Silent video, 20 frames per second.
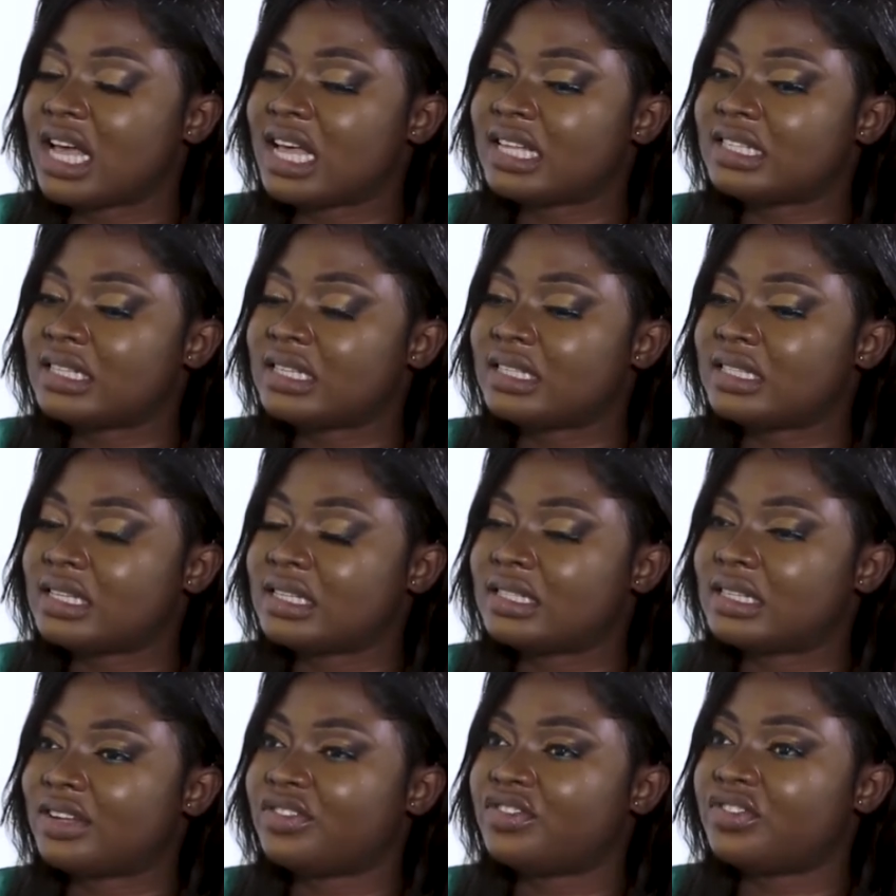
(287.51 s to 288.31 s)
hasn't
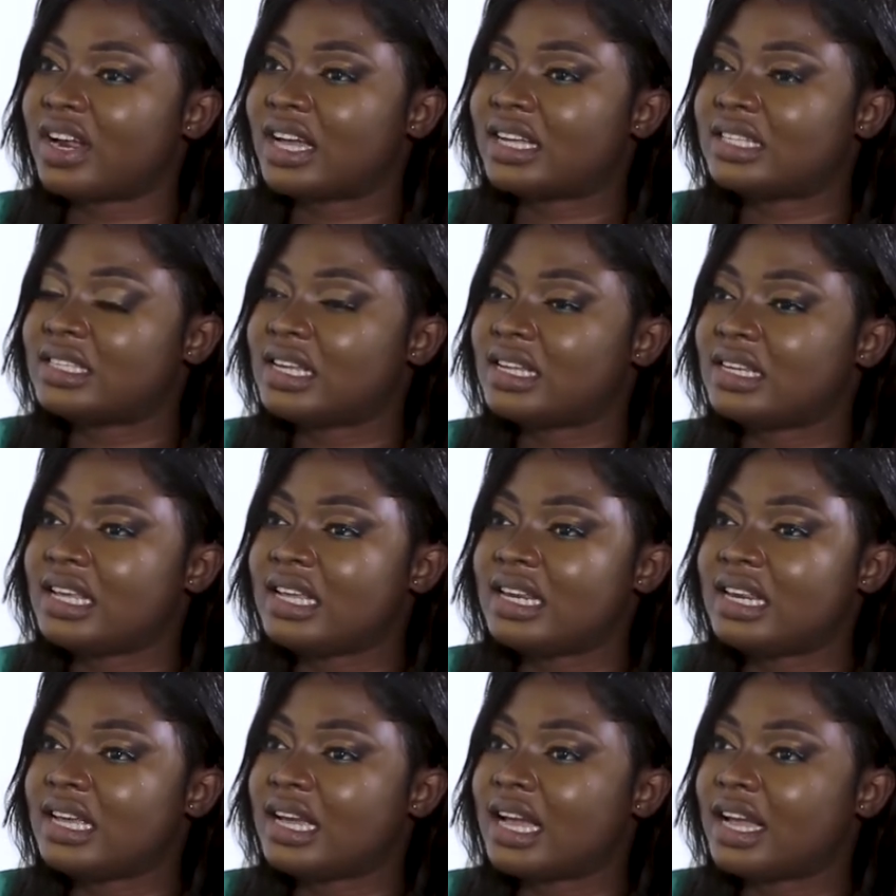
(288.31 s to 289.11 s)
it attracted
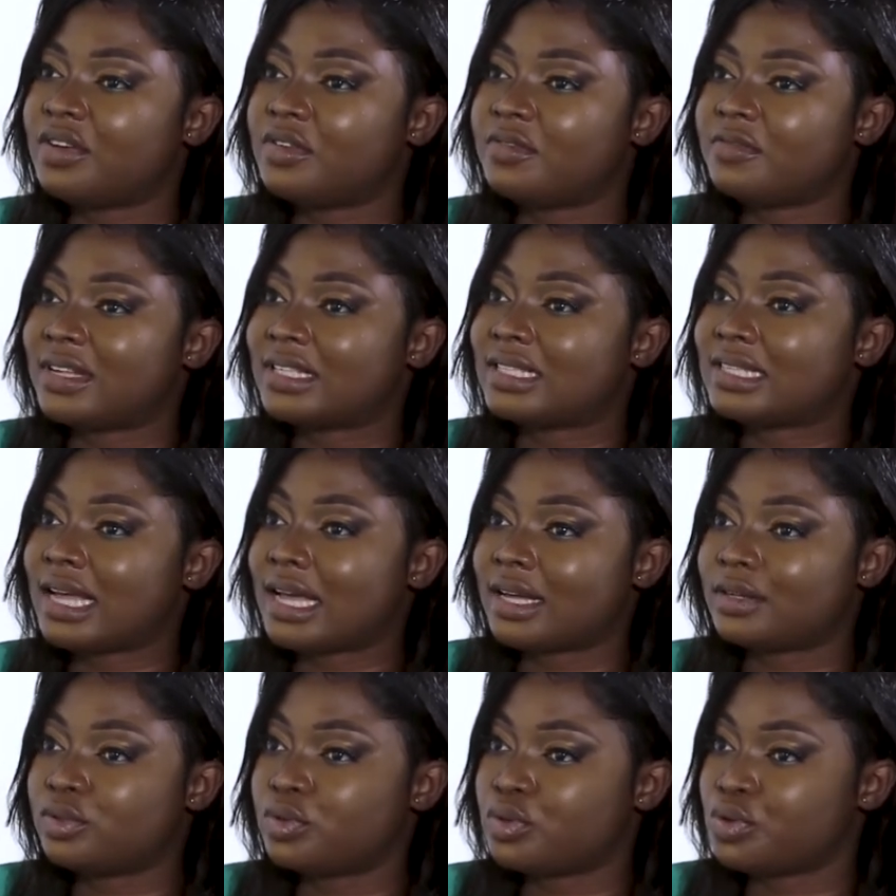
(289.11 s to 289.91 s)
any kind of
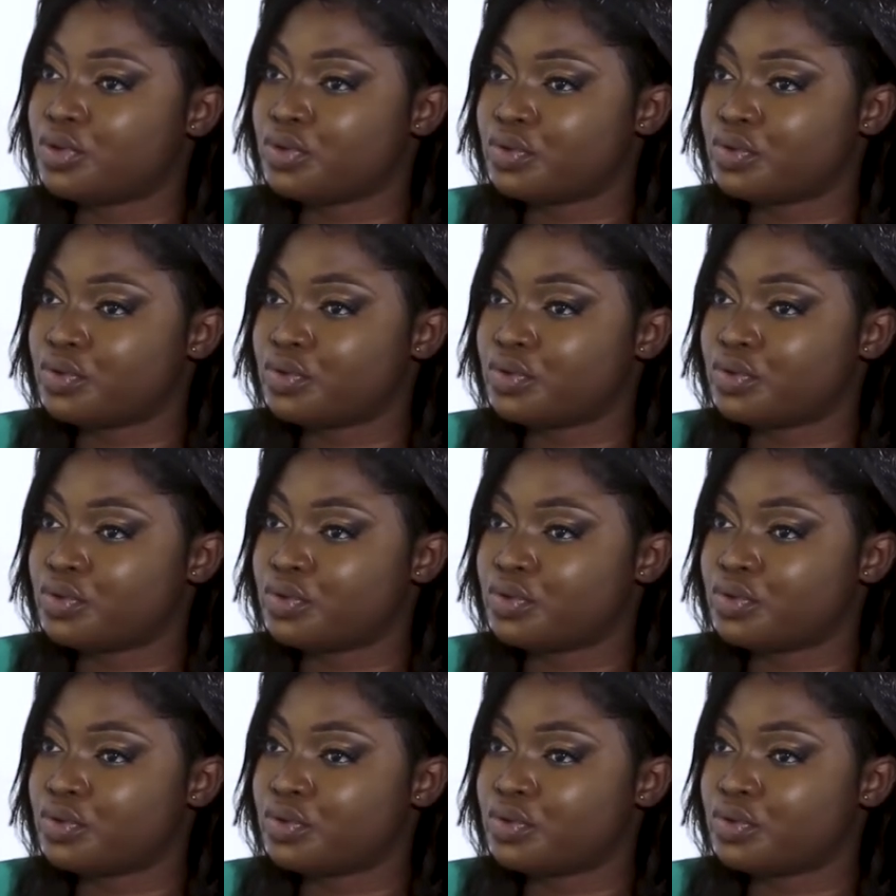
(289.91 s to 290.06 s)
attack to